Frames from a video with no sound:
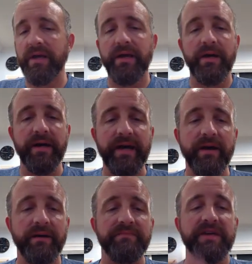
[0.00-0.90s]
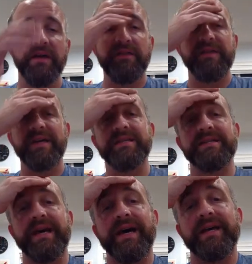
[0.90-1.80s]
Okay, the other thing I
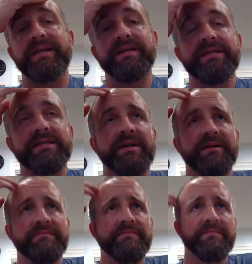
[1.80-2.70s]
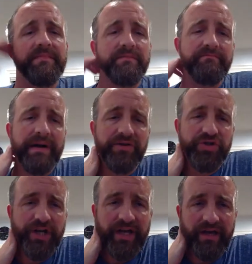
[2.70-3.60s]
didn't add is bounce
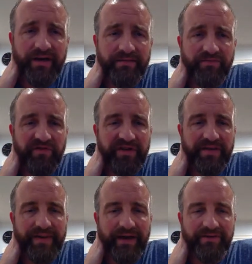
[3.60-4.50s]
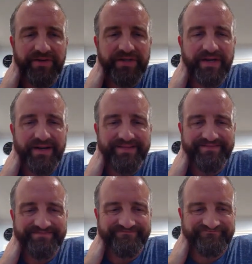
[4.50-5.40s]
checking on moving the paddles.
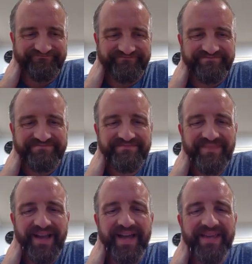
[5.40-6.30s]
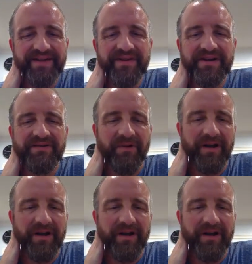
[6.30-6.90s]
I think I'm not going to worry